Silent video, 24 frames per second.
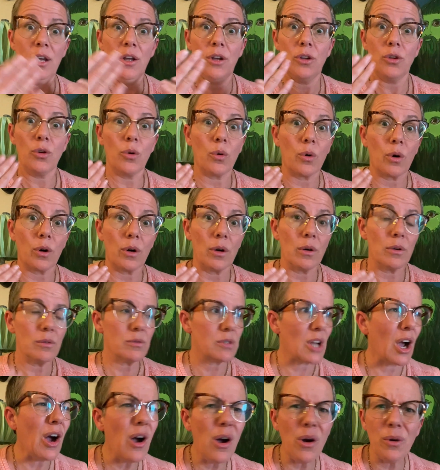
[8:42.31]
Your
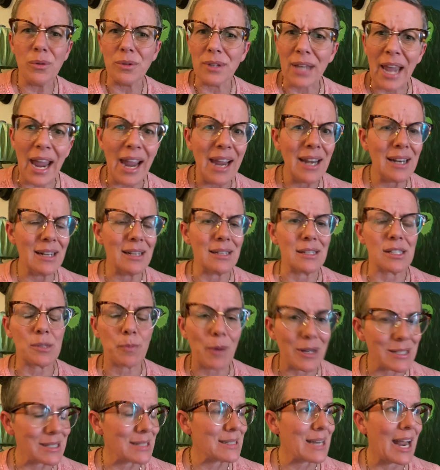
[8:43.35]
tone, cadence,
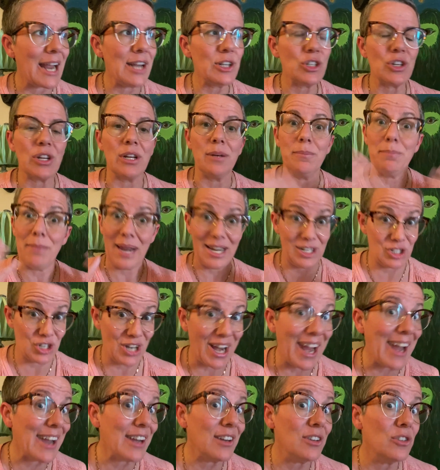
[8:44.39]
presentation may
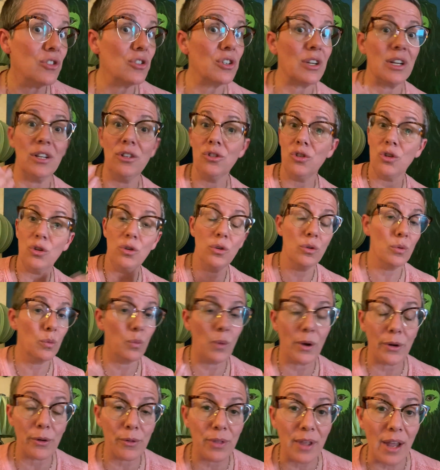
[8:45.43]
change into
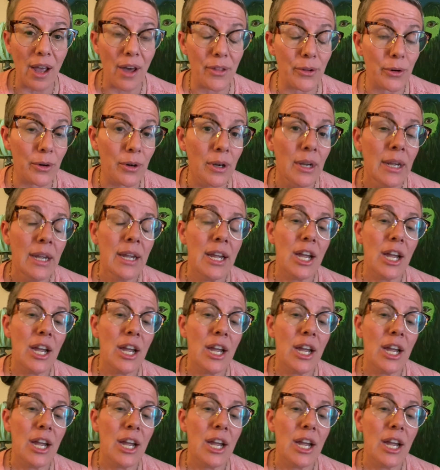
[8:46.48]
one or the other,